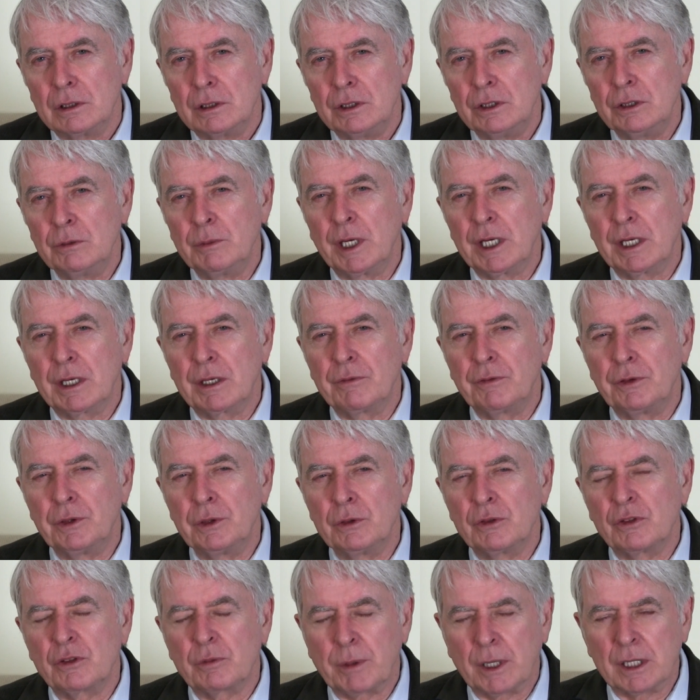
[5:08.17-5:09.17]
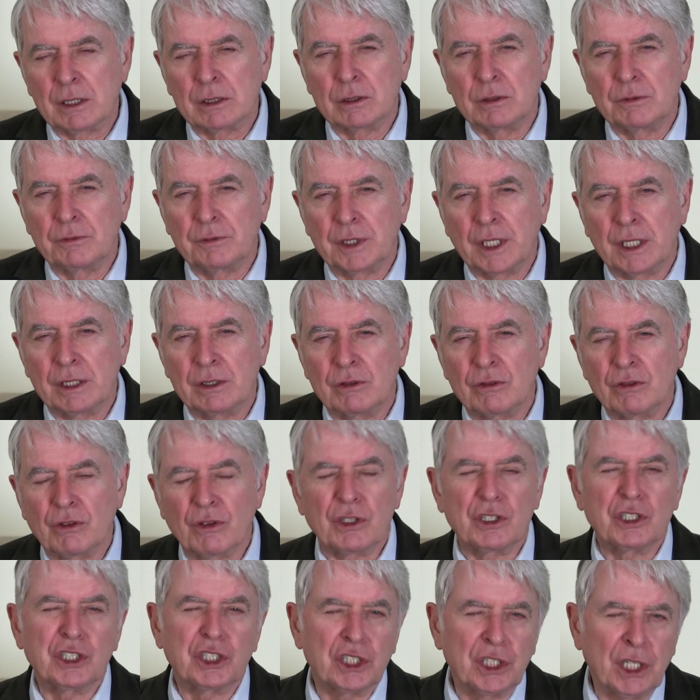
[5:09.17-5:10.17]
You make a few special friends.
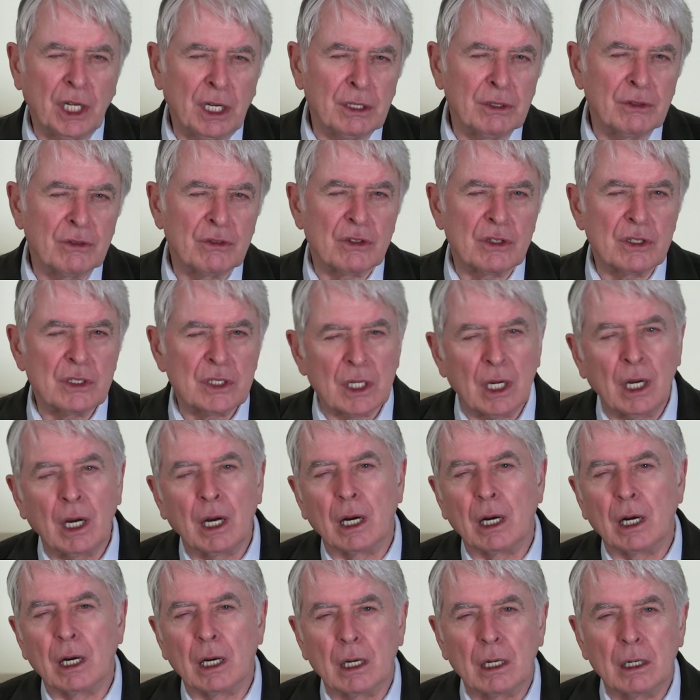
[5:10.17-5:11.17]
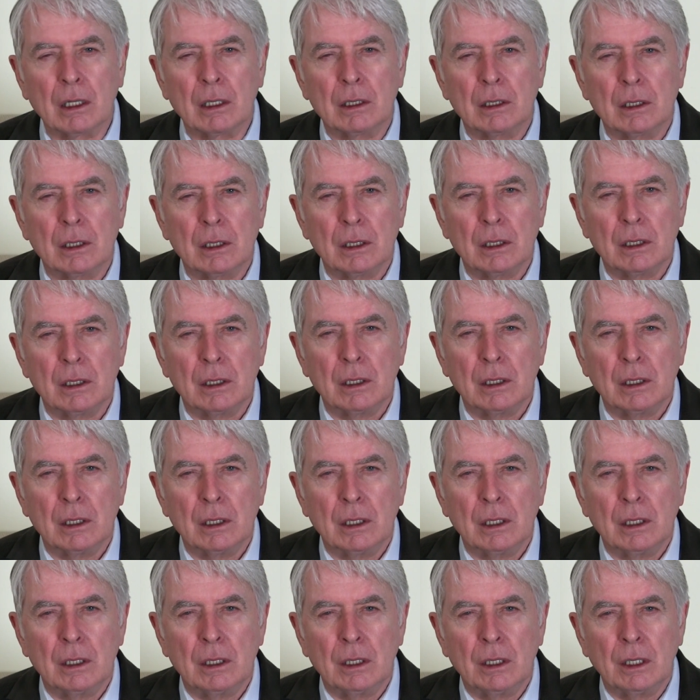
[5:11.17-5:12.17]
The chances are
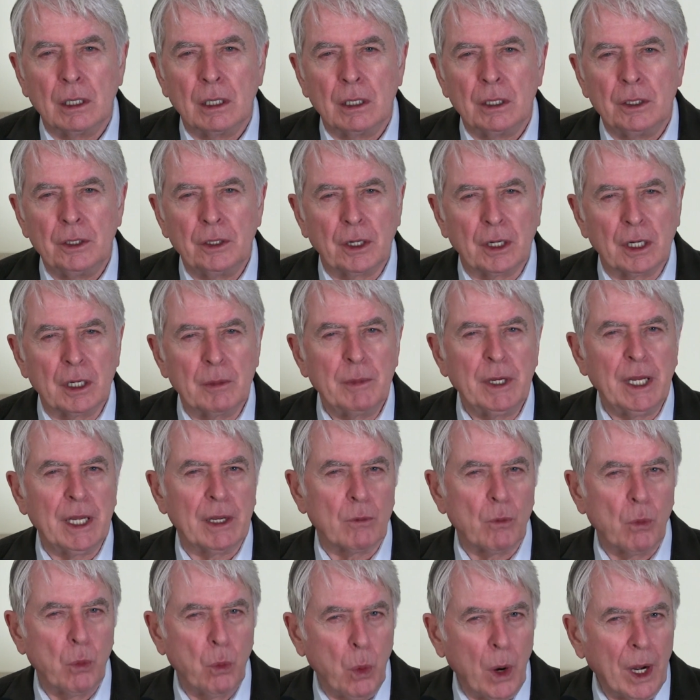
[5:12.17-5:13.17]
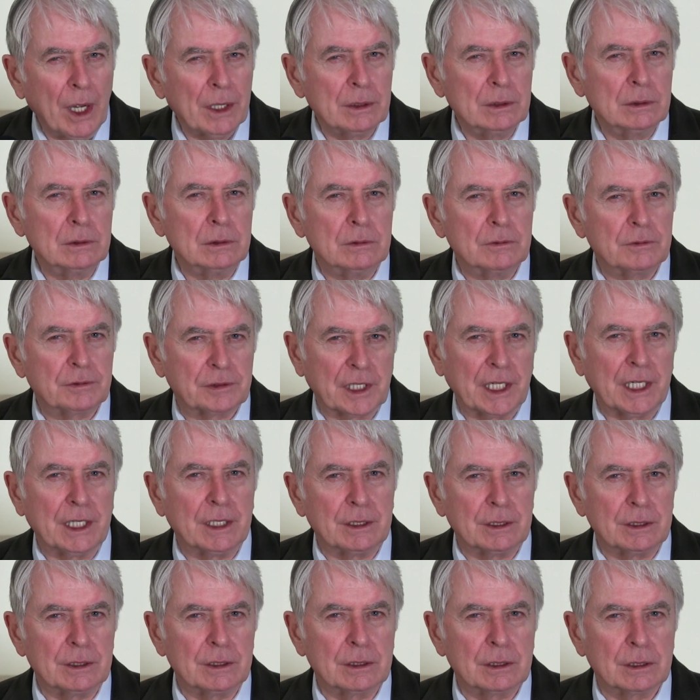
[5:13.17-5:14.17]
you're going to make one
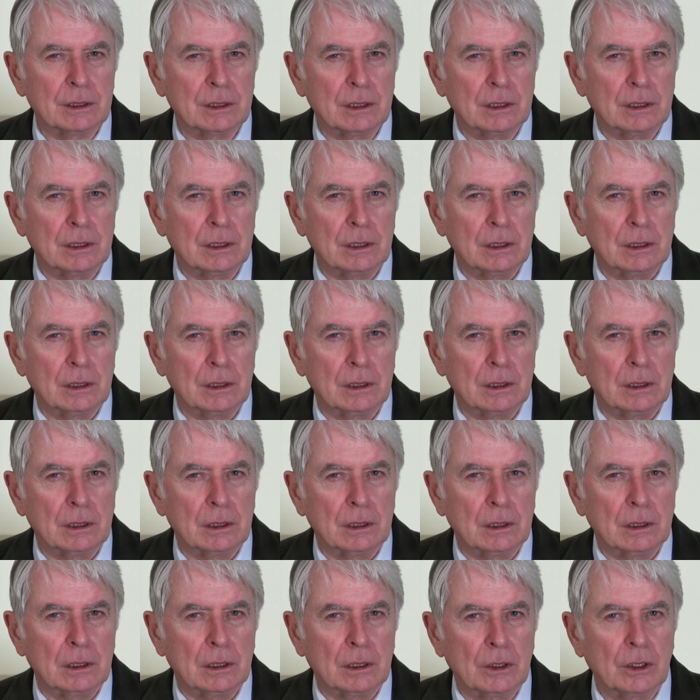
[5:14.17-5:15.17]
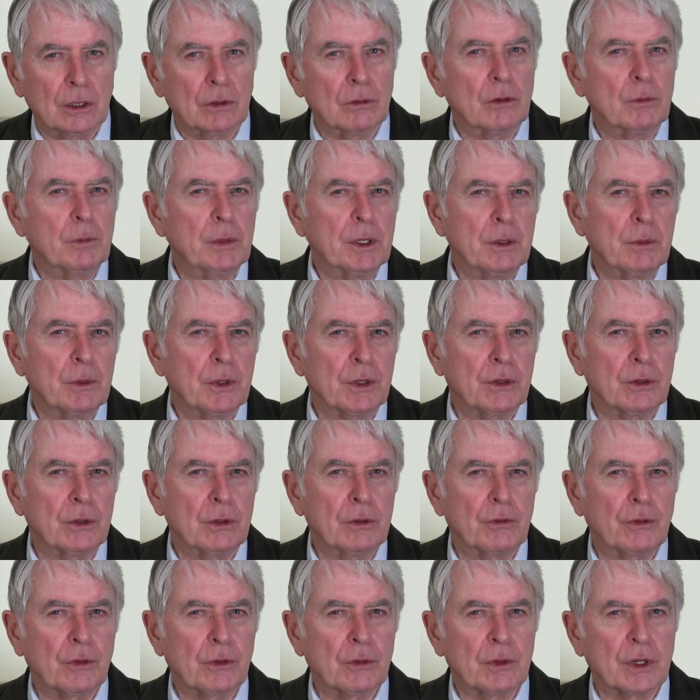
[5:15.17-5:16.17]
friend that will be with
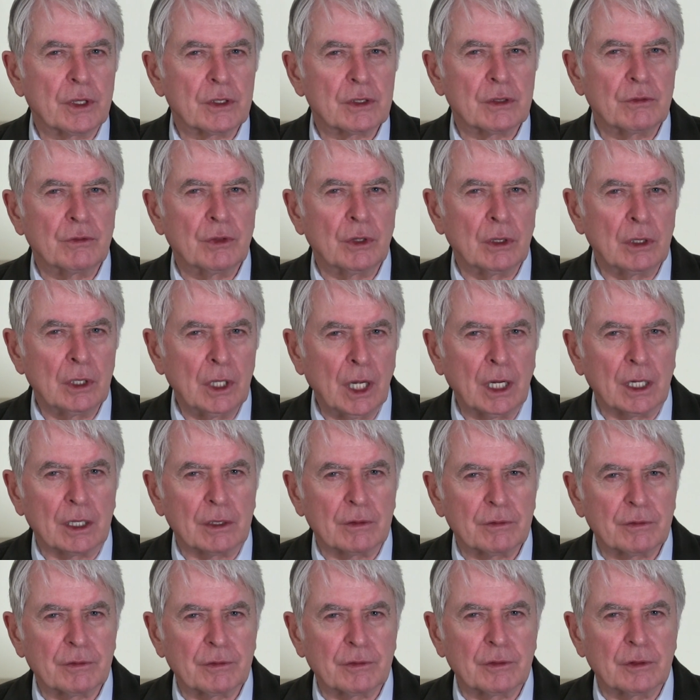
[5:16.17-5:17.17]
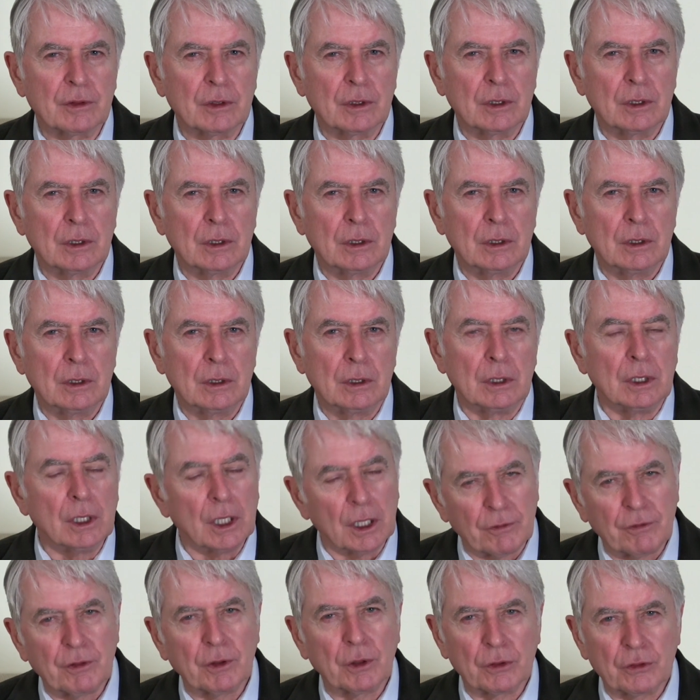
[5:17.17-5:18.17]
you for the rest of your life,
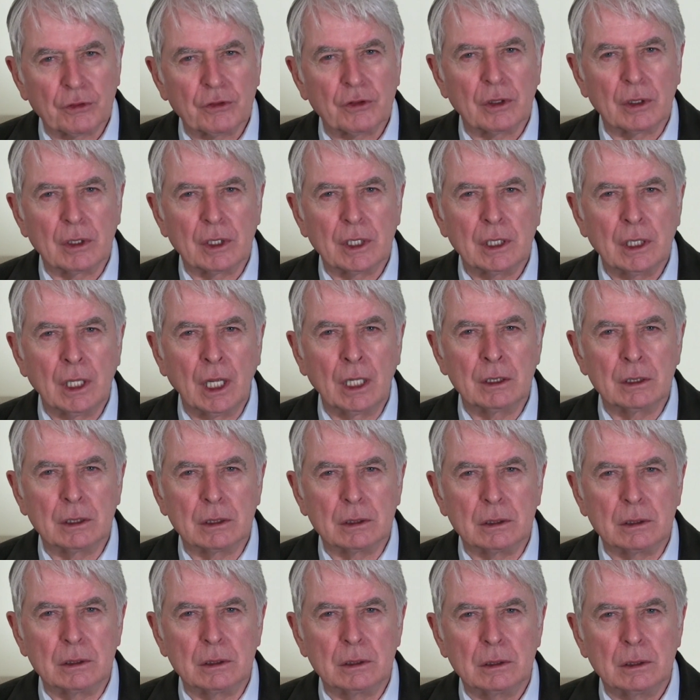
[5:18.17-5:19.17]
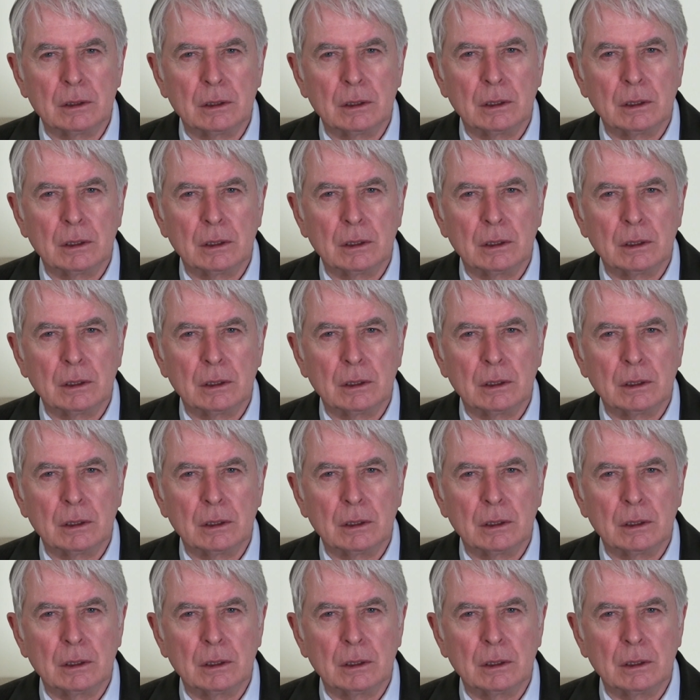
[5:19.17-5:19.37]
if you're still in London.